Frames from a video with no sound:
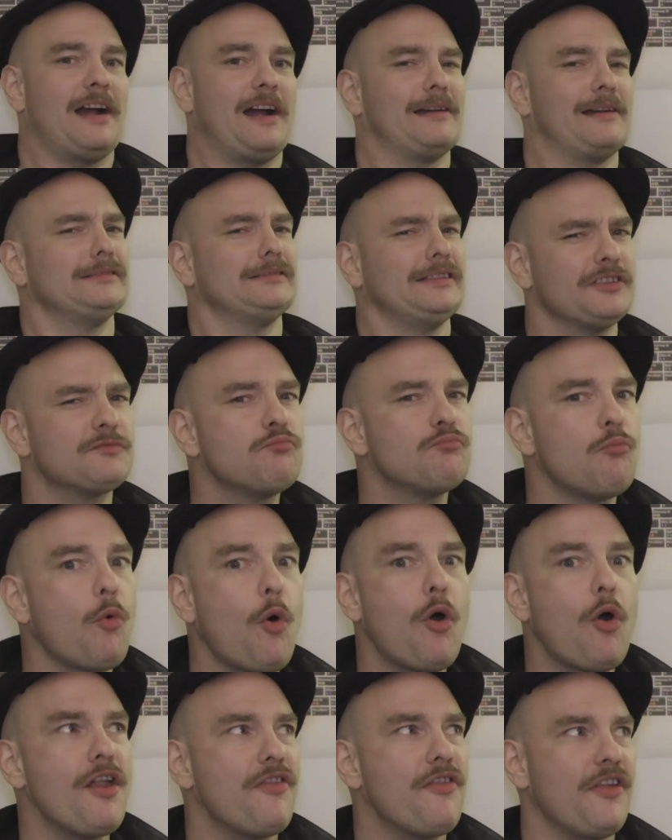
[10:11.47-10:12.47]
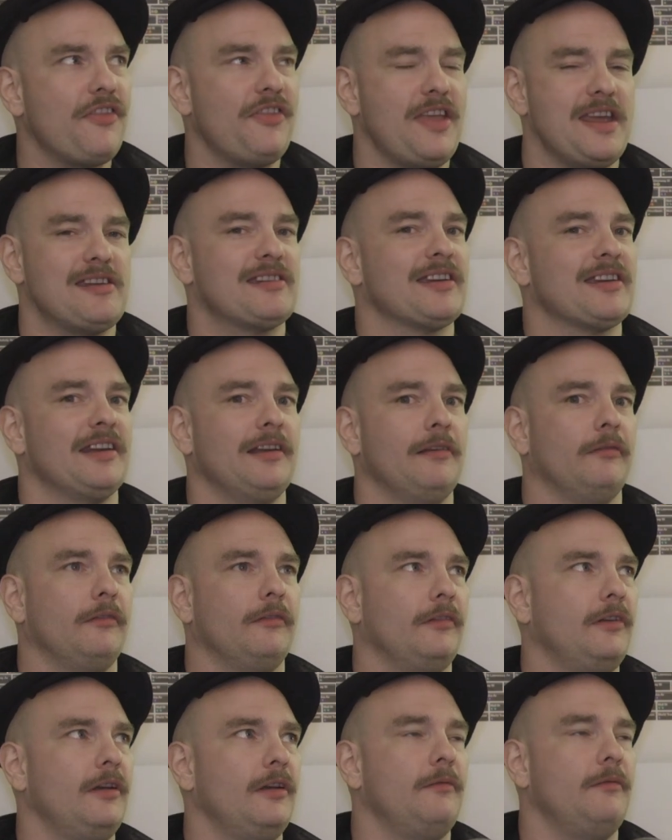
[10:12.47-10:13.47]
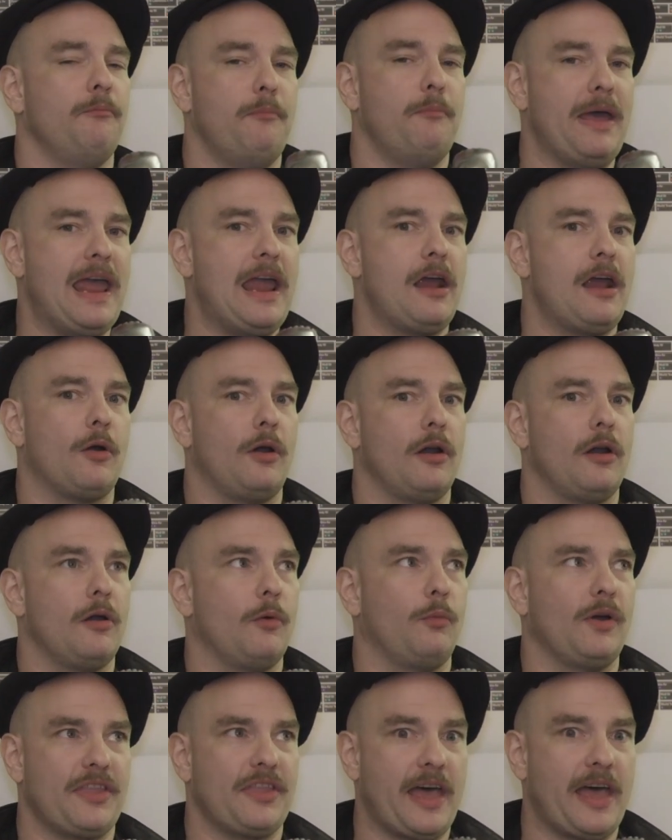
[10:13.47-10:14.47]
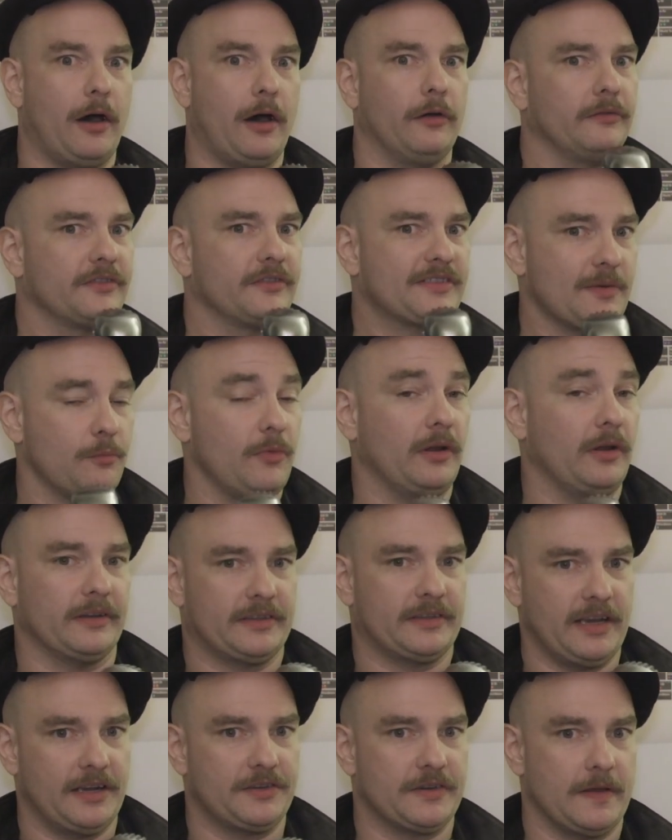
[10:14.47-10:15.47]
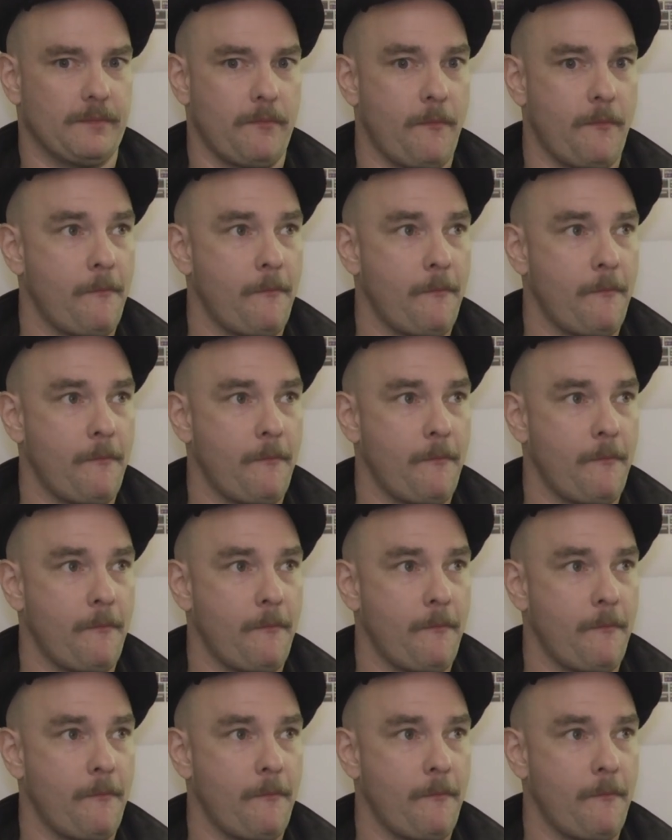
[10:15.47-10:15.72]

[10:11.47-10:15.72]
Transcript: is more than they can bear without some real attention.